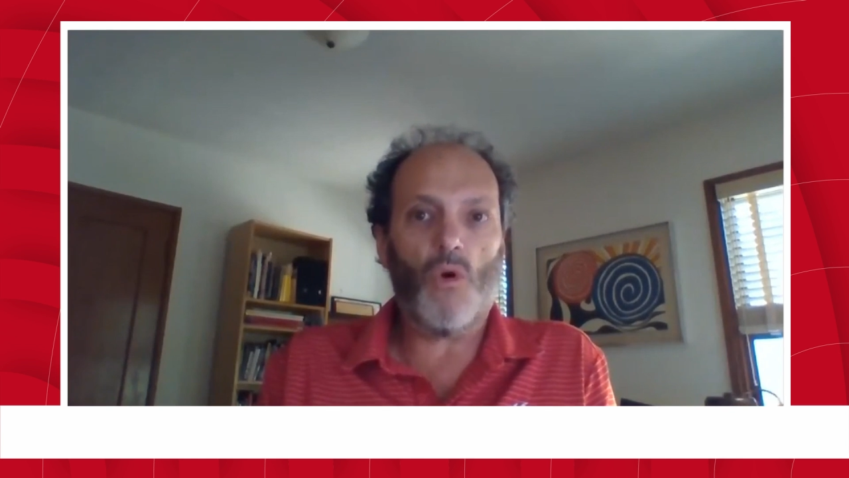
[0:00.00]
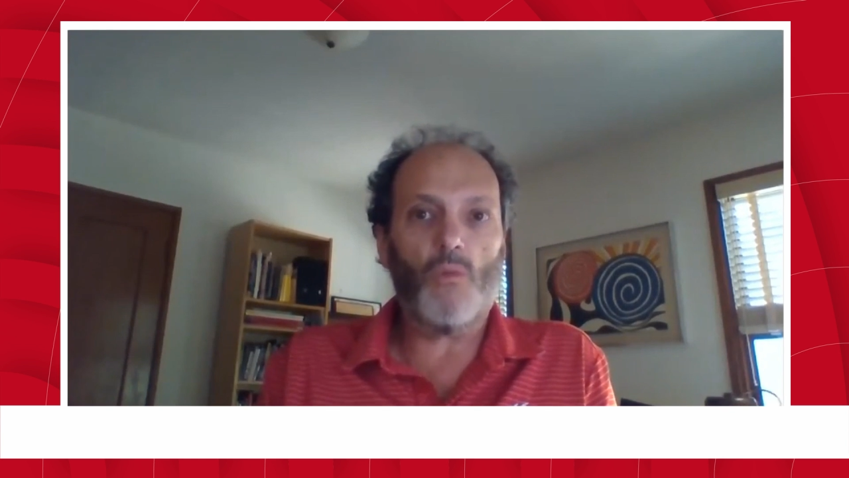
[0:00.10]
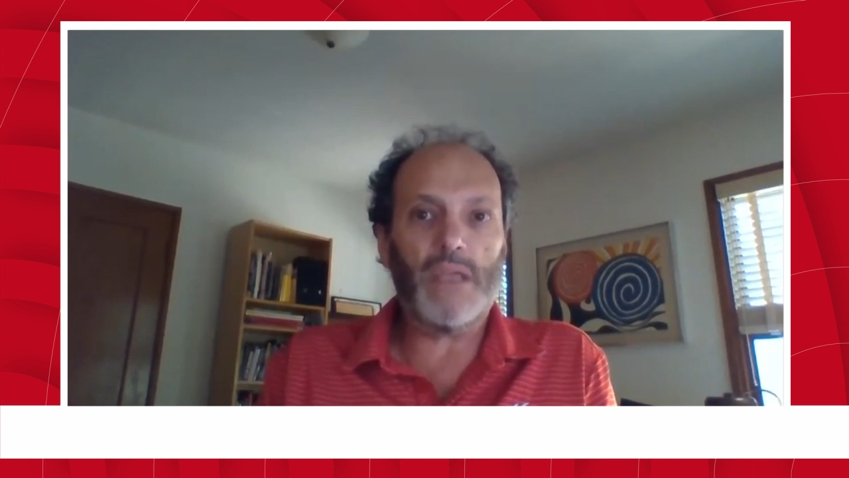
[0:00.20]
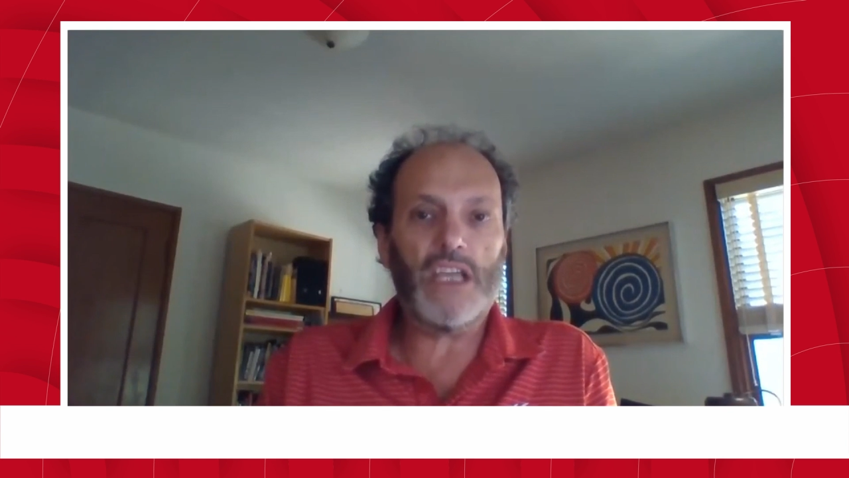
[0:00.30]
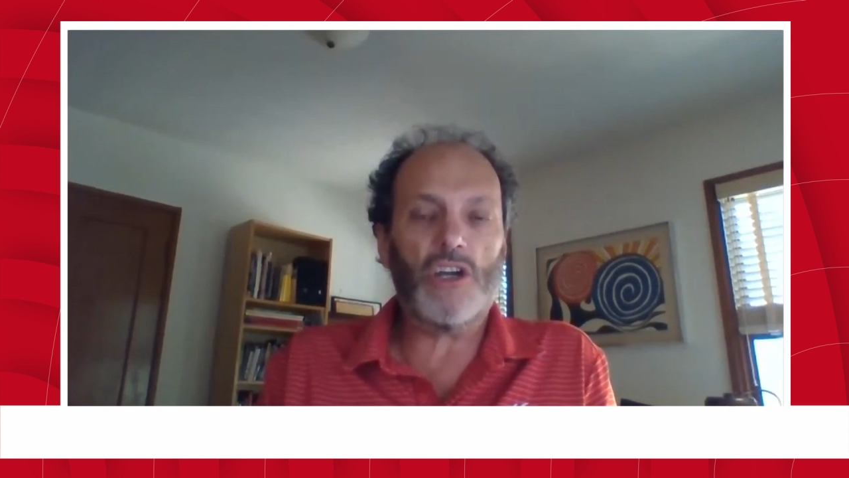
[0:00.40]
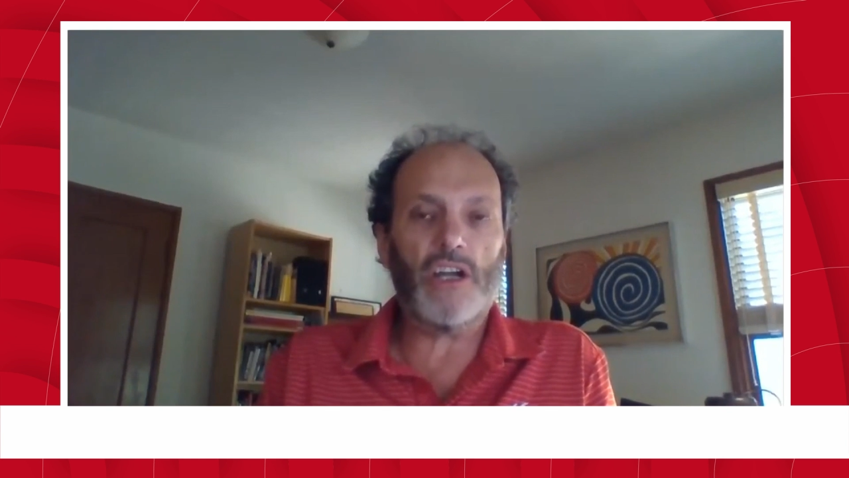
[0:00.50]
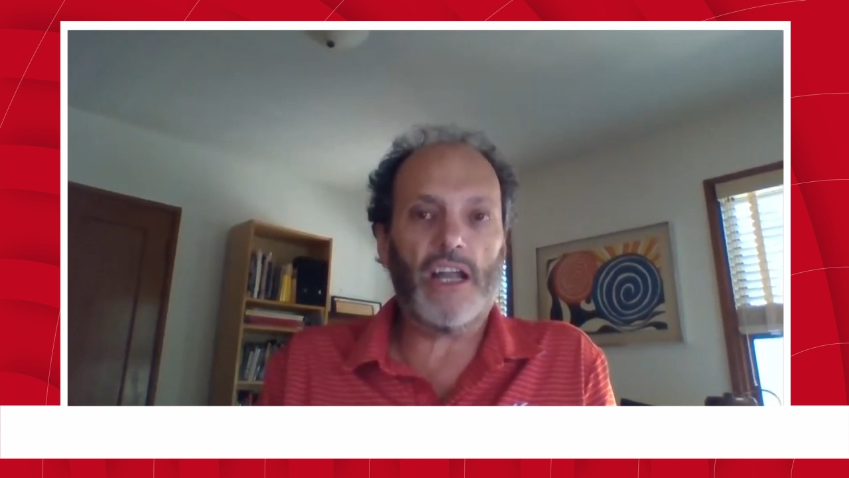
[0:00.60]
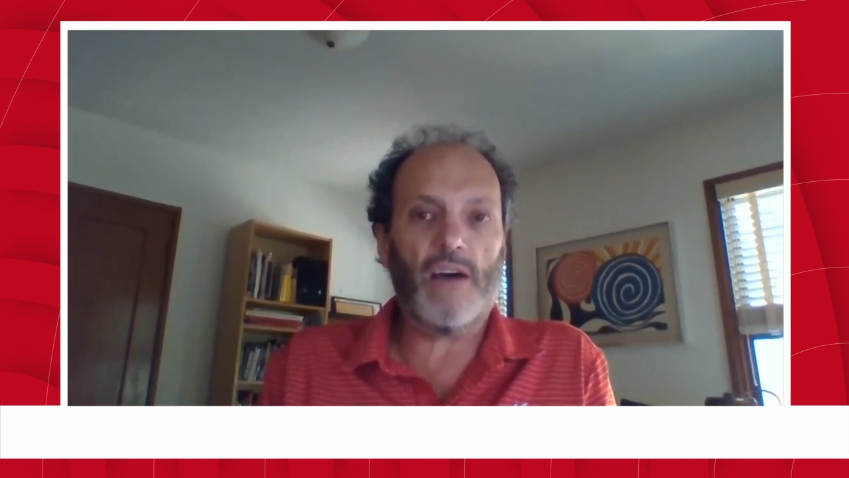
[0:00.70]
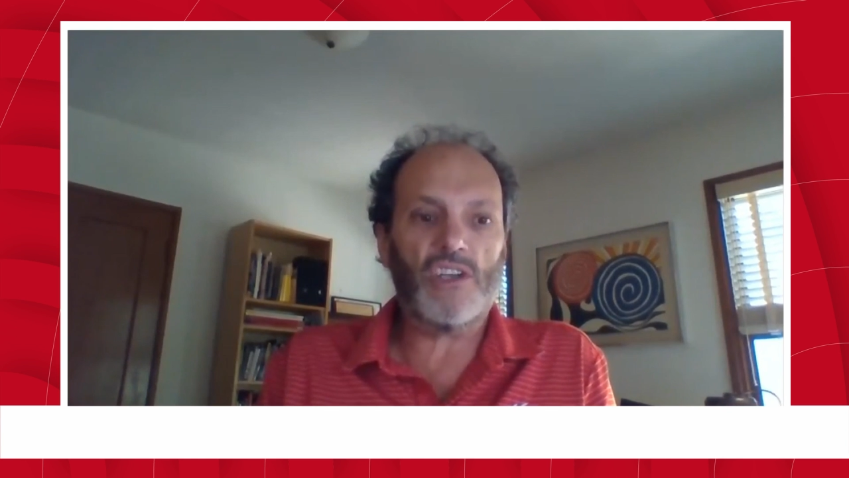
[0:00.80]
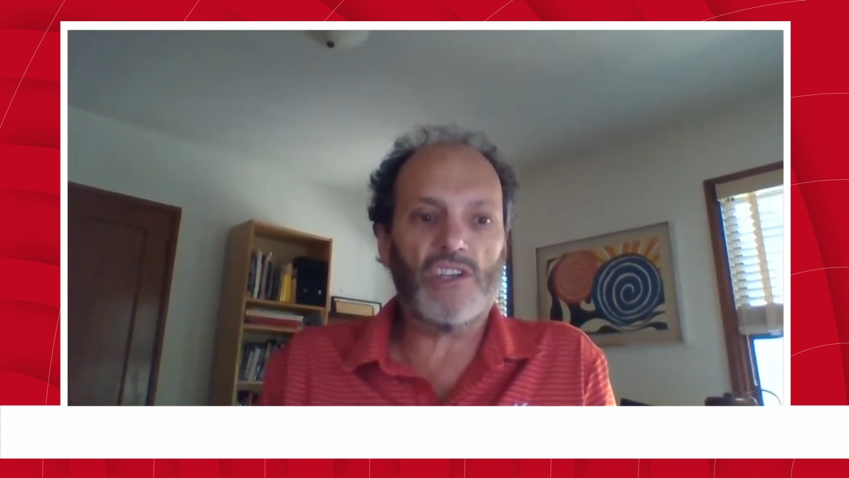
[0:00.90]
It won't be
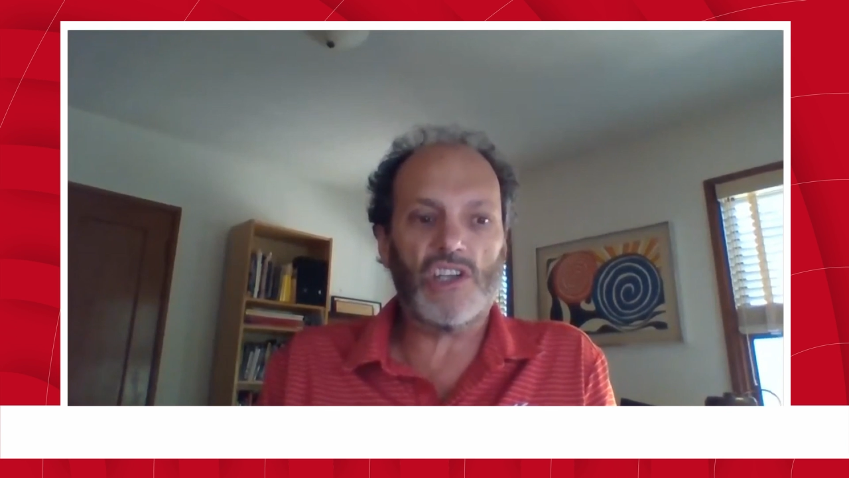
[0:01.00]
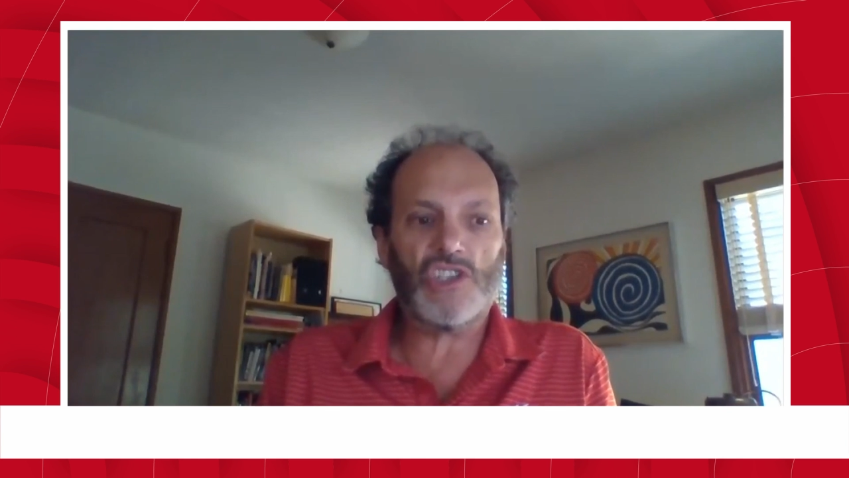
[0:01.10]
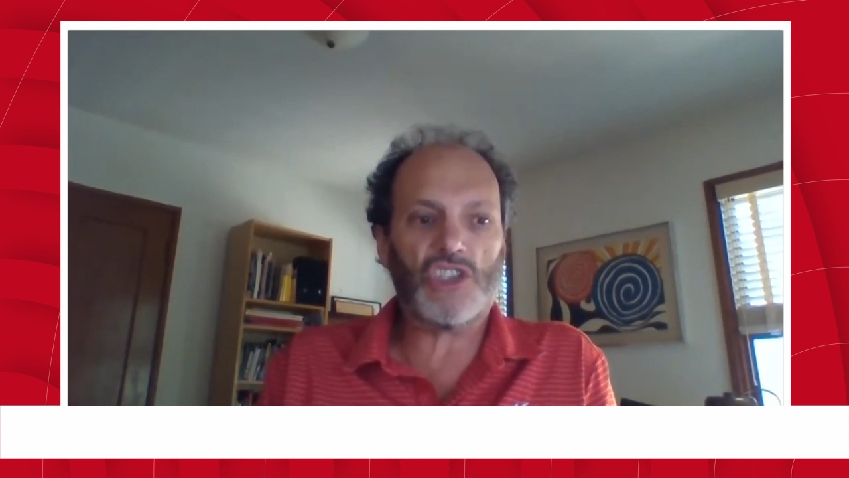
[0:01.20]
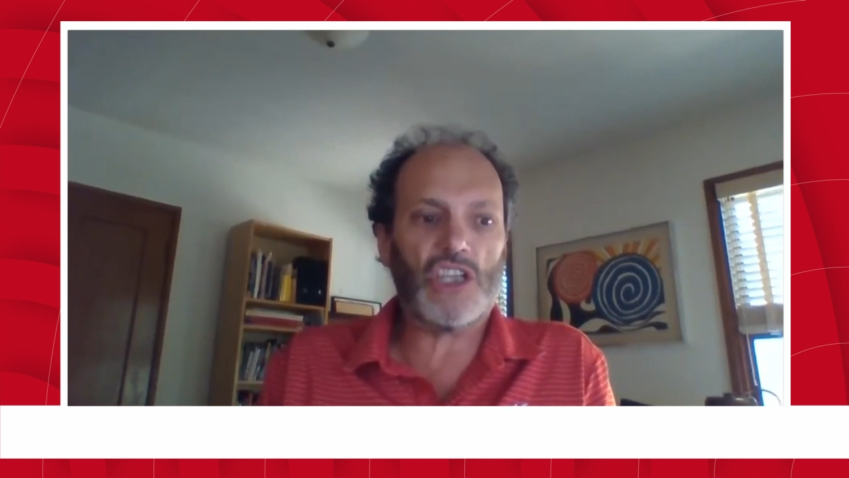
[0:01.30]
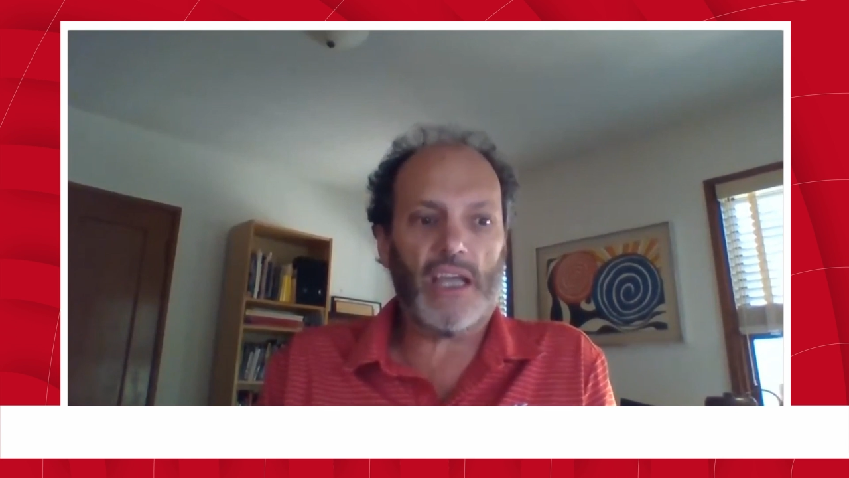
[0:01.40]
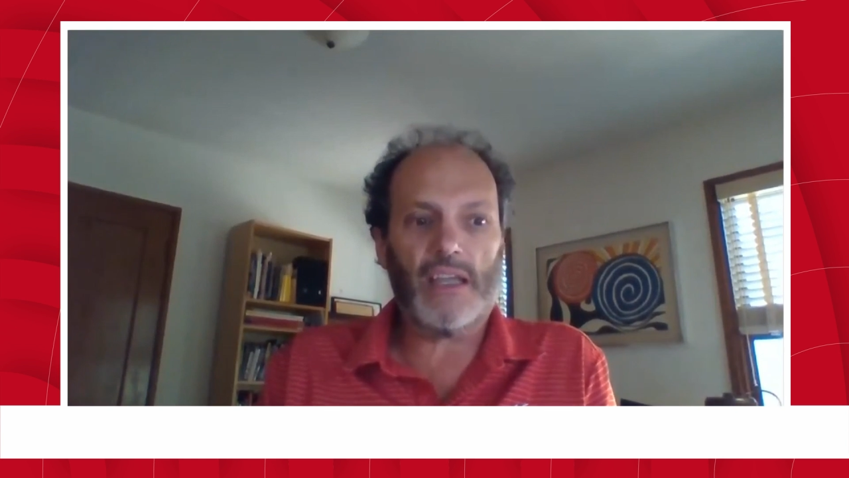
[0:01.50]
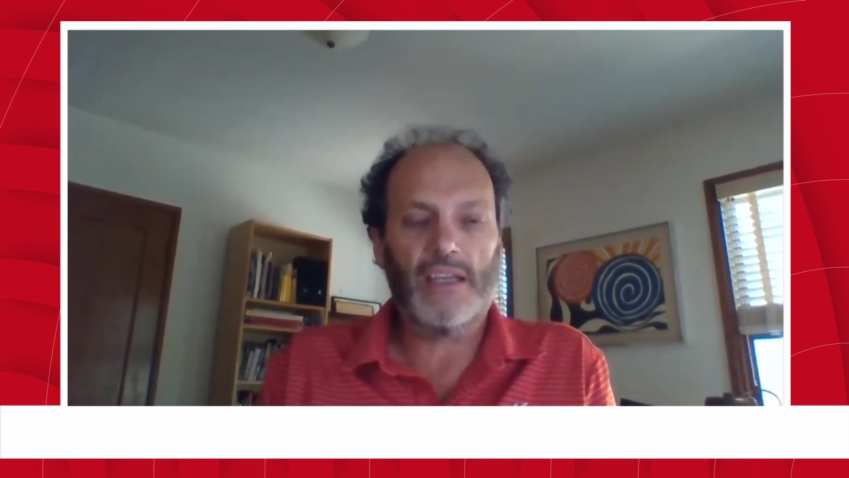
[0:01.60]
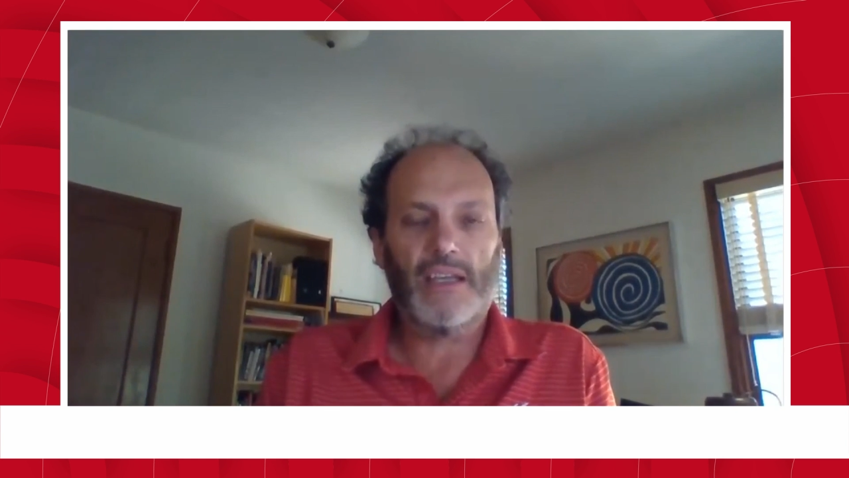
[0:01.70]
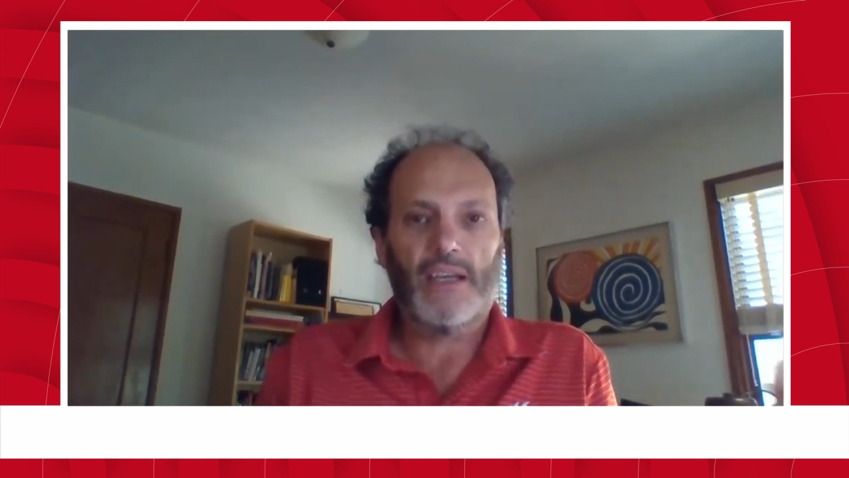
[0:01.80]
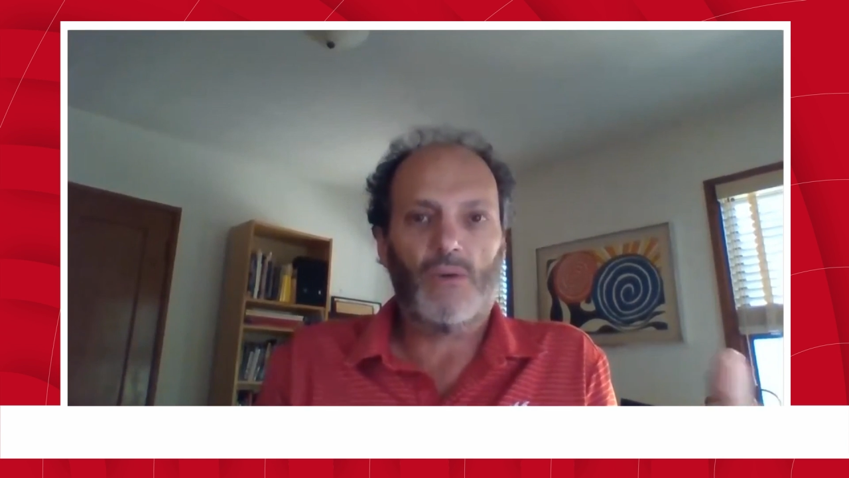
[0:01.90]
good enough to just
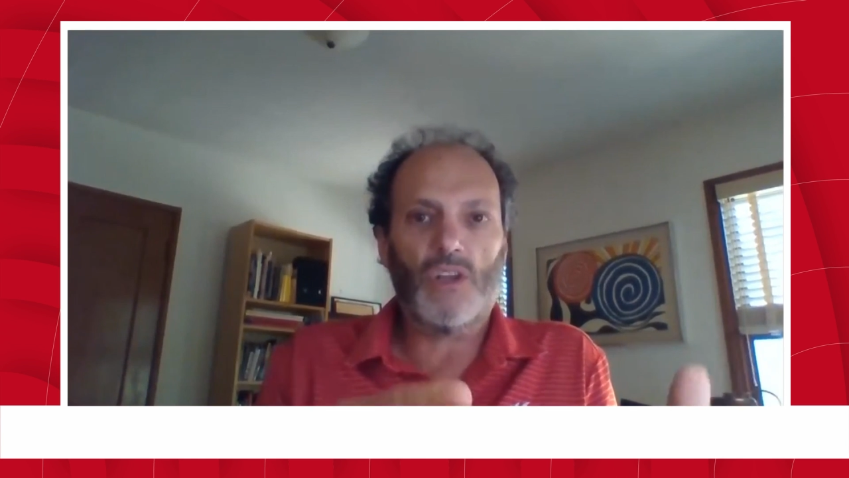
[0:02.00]
say,